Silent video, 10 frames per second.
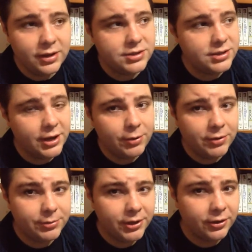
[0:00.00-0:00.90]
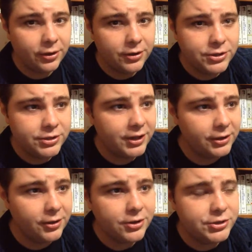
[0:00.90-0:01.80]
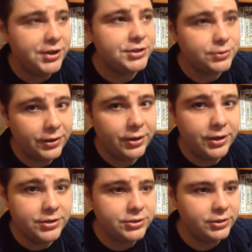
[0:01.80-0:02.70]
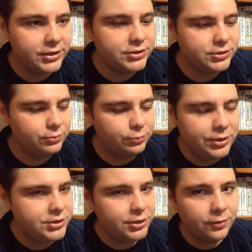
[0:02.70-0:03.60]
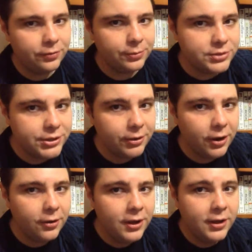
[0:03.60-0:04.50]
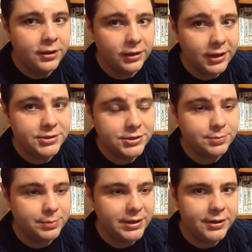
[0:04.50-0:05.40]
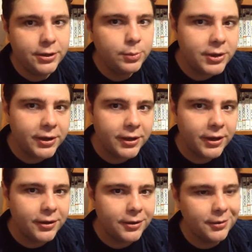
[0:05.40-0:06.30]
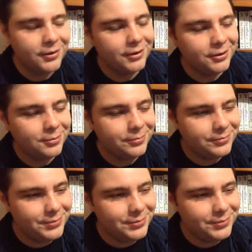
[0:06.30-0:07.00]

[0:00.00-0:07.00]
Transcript: staying away from technology. Technology has failed us. Let's restart from zero. Let's be human again, um,